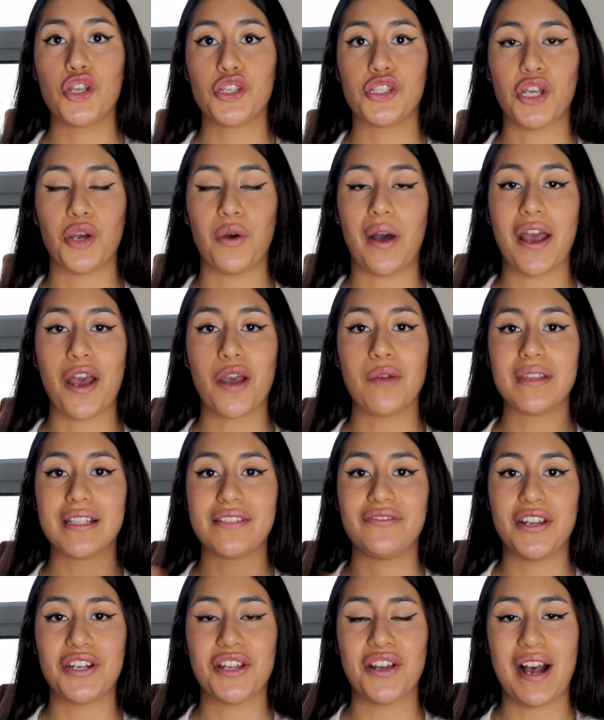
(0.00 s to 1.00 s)
So I hope
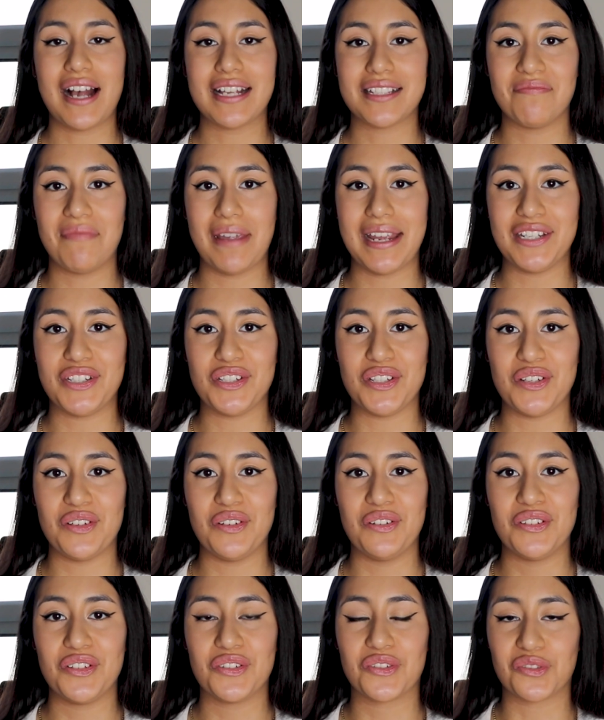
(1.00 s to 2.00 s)
this video hasn't made
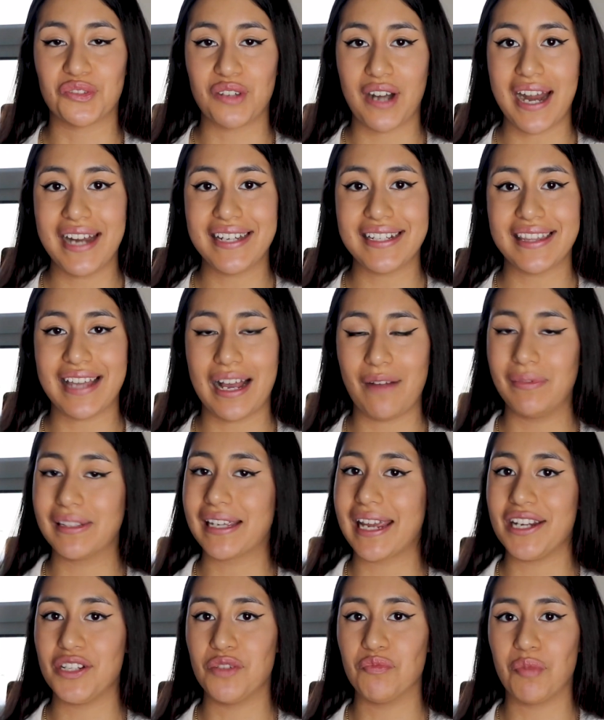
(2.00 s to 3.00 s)
you dread the
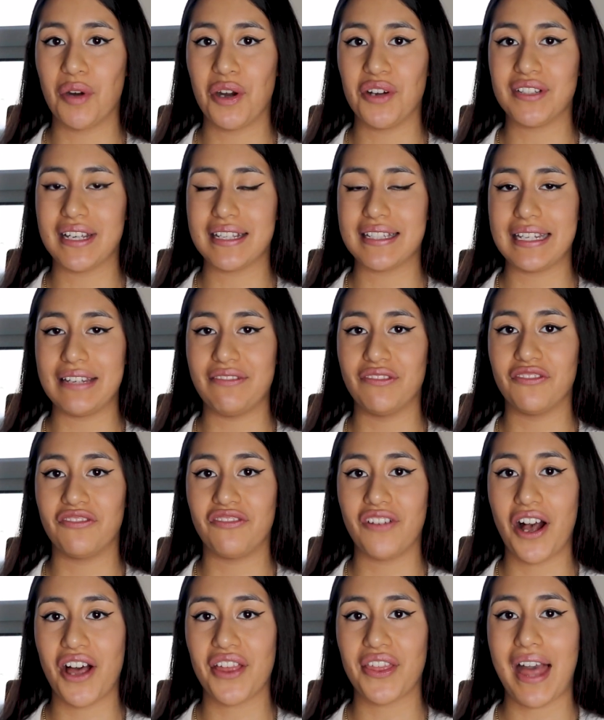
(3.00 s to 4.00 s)
application process even
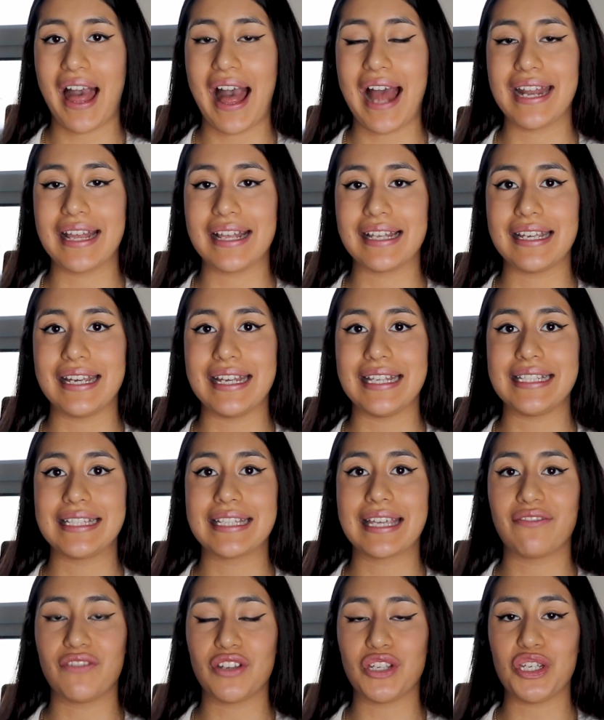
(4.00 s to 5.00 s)
further, and it's
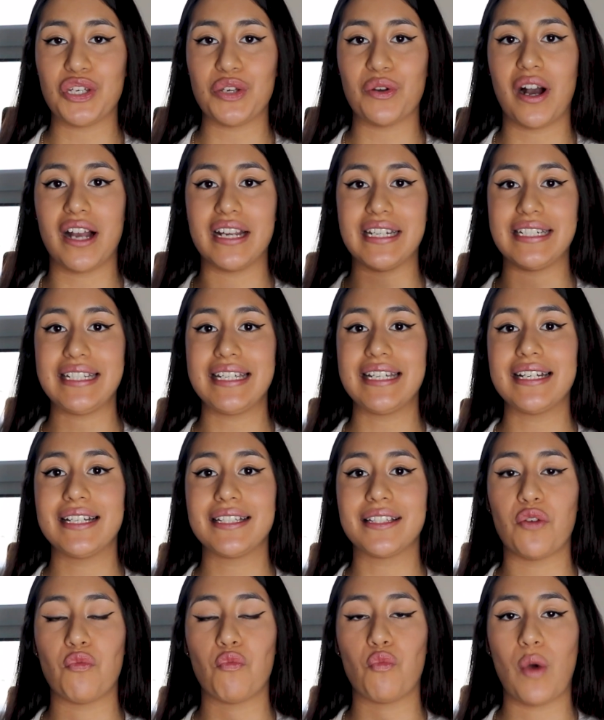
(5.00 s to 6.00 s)
given you
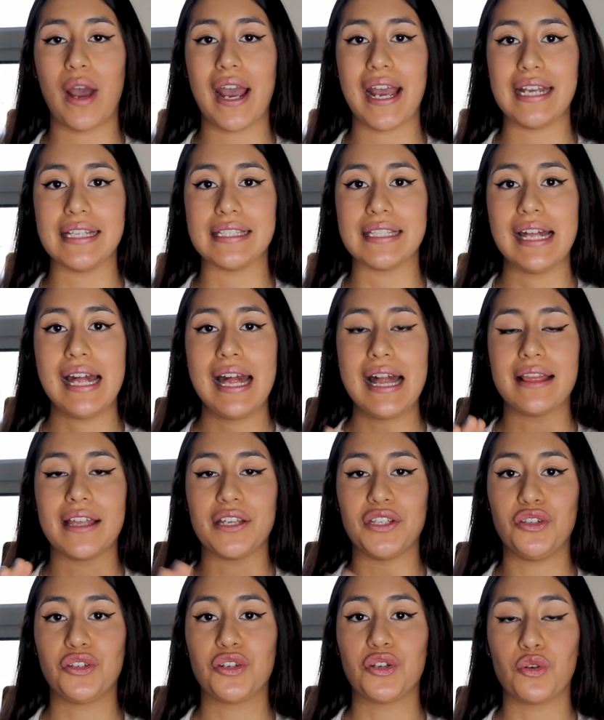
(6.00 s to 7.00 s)
ideas and ways
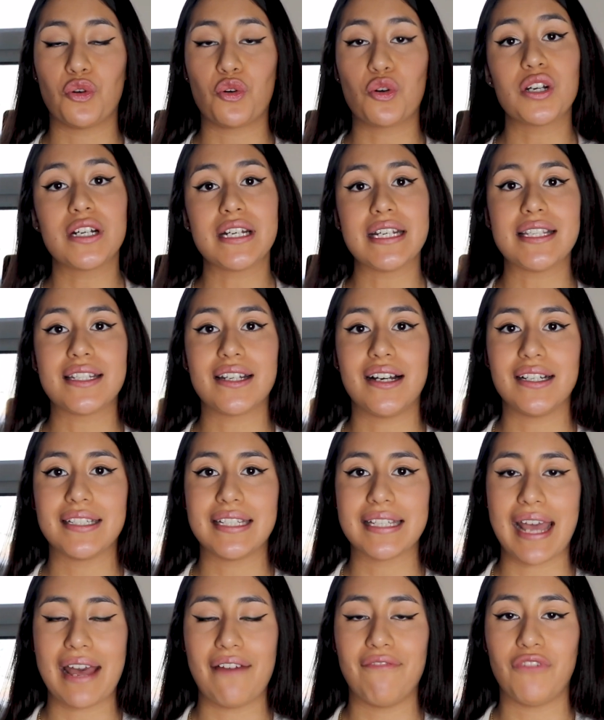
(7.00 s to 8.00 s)
that you can already start
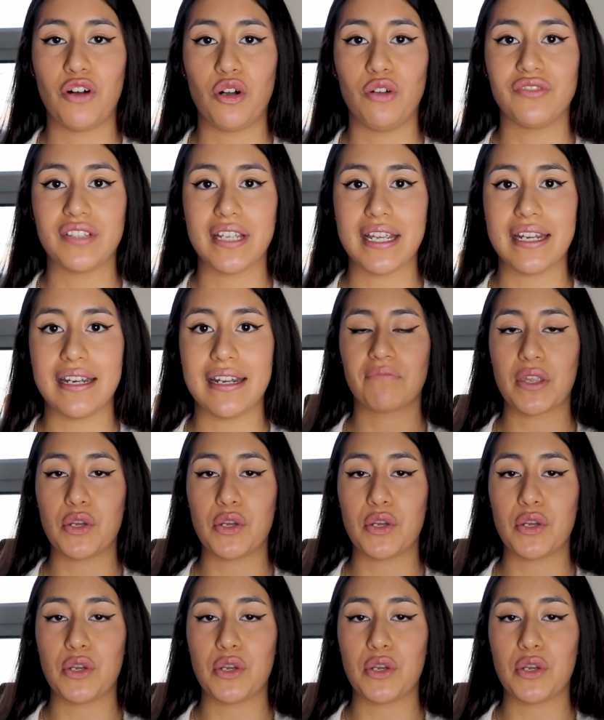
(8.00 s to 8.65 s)
to get involved in